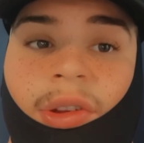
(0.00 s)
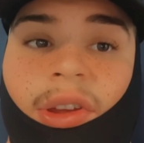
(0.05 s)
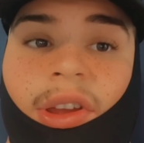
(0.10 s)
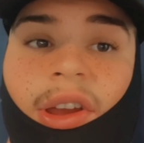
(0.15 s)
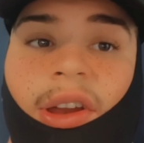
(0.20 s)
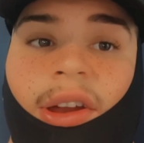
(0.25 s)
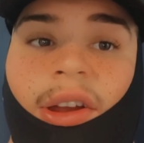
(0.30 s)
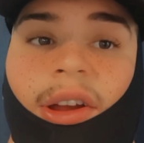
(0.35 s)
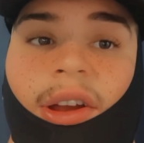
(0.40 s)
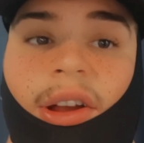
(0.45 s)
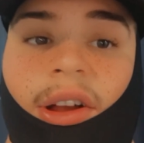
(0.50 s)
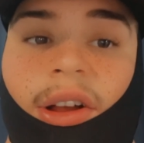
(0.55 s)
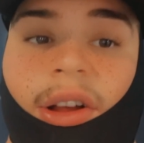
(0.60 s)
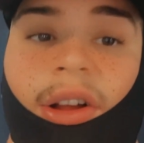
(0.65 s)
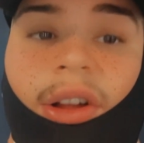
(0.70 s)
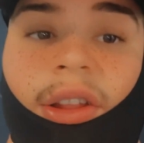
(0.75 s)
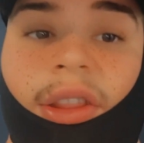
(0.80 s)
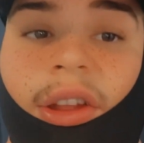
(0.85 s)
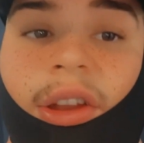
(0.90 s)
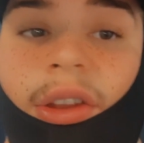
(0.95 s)

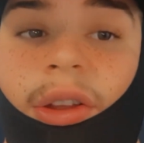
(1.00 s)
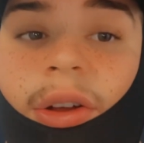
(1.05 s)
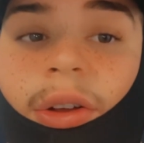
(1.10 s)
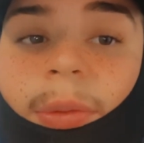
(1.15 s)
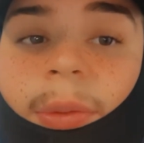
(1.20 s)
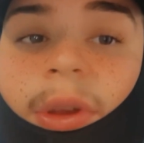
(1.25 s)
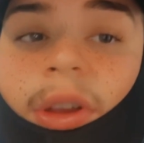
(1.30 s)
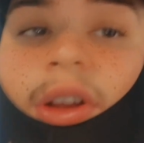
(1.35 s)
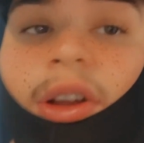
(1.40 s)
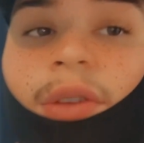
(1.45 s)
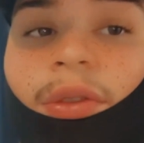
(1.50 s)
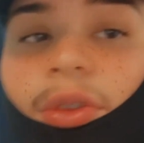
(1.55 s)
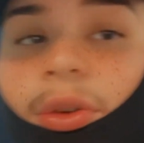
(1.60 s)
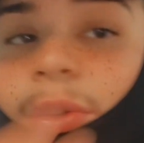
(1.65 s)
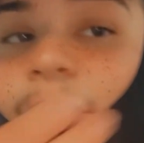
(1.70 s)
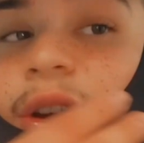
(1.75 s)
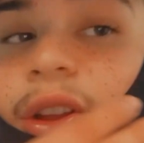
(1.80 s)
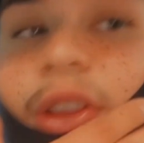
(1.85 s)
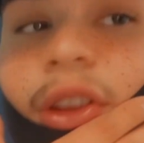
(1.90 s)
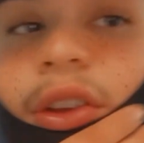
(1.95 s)
yeah, they told me I have to
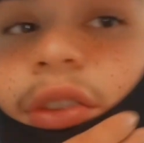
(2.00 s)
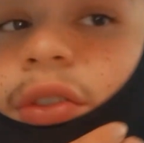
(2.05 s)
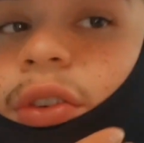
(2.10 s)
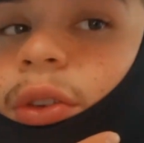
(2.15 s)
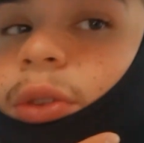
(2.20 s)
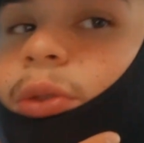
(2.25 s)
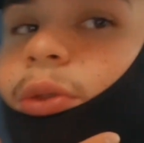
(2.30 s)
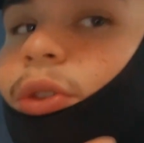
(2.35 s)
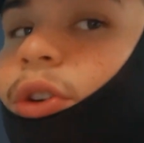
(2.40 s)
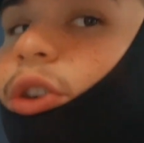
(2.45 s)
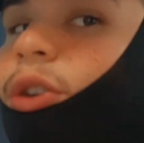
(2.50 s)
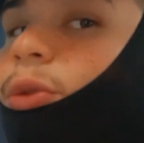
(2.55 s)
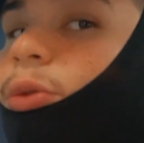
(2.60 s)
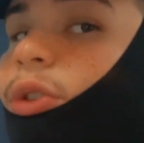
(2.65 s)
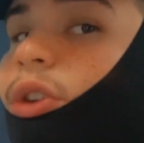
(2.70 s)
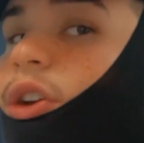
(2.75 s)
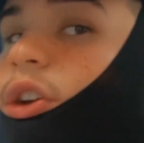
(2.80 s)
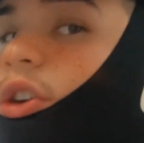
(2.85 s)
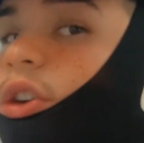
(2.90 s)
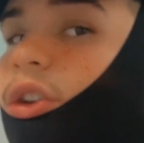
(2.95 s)
wear this for 1
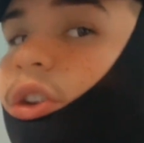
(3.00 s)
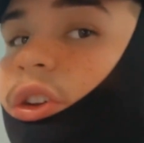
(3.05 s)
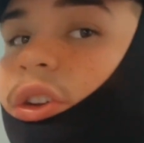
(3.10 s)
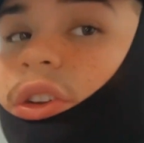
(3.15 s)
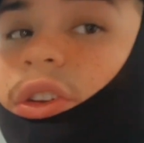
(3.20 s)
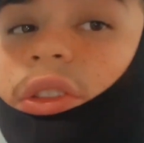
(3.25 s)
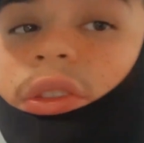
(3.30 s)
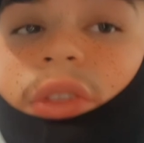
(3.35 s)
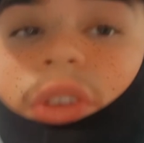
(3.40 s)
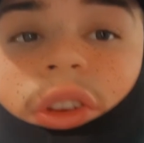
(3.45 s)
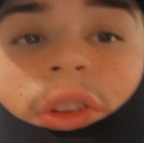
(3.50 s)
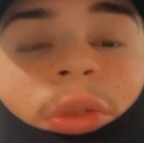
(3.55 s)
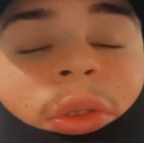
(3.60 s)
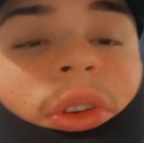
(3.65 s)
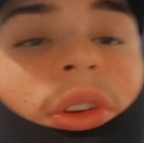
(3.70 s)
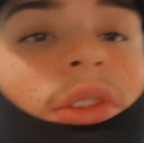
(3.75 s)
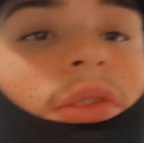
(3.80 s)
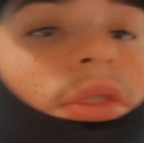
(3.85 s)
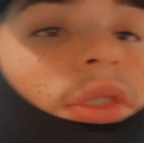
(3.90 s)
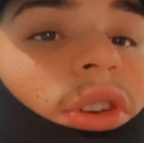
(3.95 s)
week for
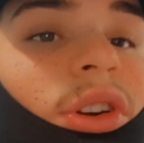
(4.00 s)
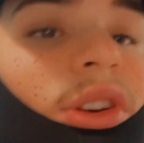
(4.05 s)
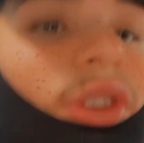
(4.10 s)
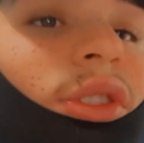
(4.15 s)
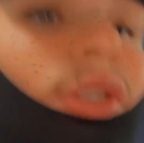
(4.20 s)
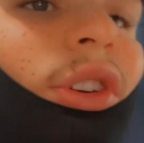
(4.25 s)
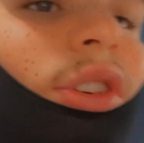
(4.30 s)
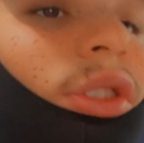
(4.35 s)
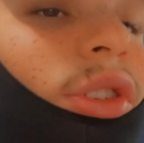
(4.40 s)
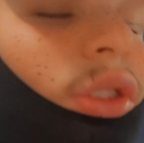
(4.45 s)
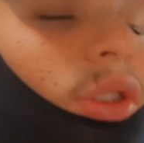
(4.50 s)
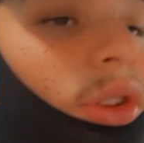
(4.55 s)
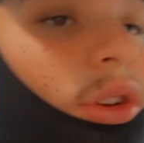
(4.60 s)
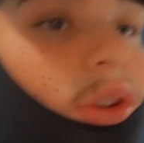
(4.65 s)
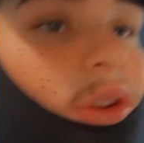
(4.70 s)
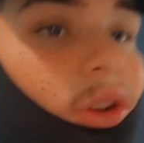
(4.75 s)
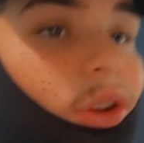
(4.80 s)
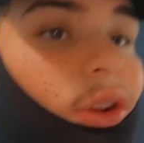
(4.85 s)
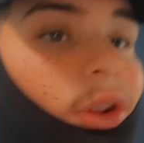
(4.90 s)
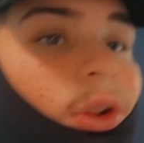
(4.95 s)
24 hours.
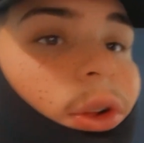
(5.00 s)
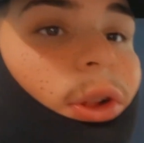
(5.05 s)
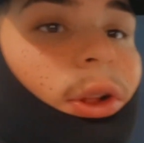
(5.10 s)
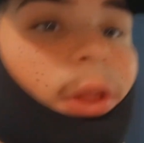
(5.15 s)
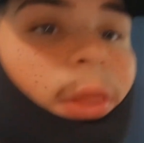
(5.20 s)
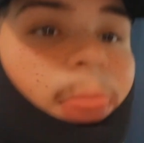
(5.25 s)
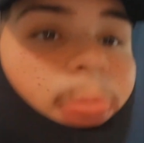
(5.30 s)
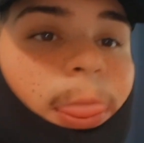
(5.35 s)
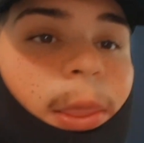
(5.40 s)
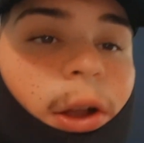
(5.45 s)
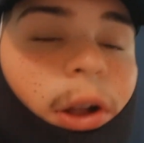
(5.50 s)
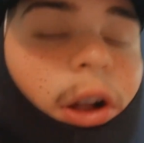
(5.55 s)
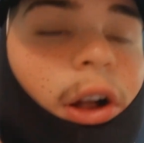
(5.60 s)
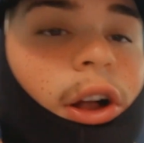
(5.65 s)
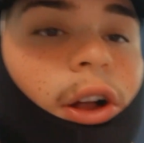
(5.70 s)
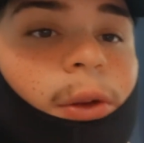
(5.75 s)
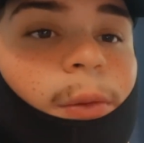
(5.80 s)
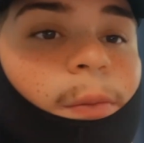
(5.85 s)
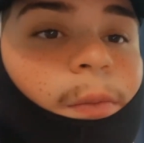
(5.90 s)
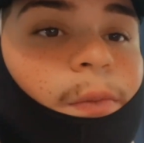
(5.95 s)

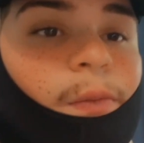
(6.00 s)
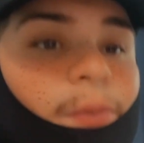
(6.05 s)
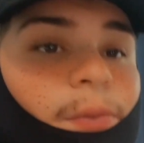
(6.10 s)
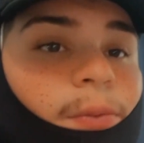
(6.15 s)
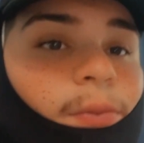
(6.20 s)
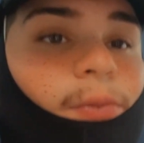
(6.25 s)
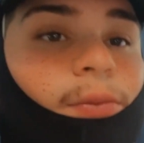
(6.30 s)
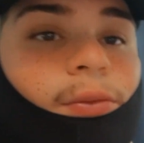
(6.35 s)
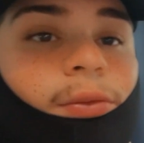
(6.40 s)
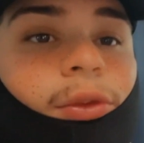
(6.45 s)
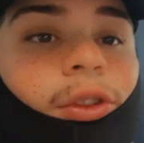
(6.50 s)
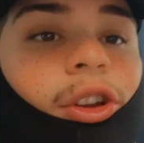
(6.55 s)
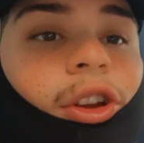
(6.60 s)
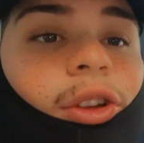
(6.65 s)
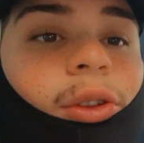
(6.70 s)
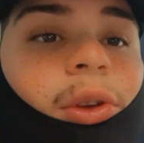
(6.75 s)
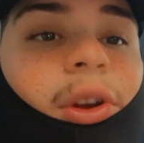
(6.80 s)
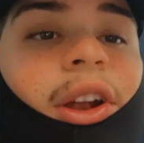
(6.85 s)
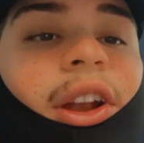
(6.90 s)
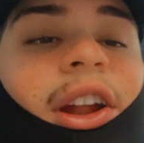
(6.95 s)
Then
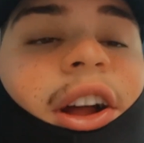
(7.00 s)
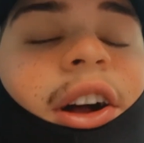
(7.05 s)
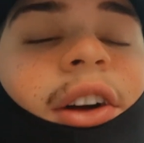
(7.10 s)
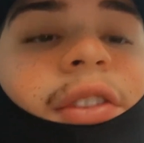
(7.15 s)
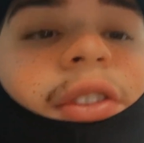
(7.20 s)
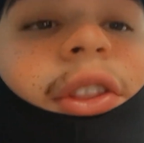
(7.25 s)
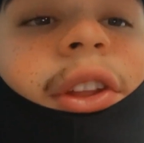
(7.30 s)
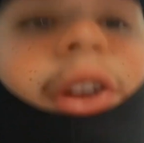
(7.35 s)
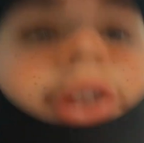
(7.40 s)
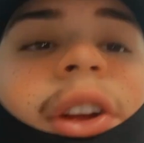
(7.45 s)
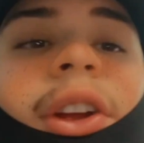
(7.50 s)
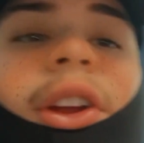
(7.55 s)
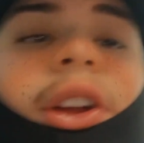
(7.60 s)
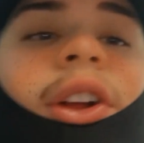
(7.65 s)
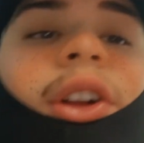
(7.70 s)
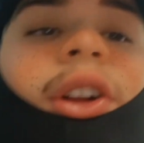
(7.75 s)
right after,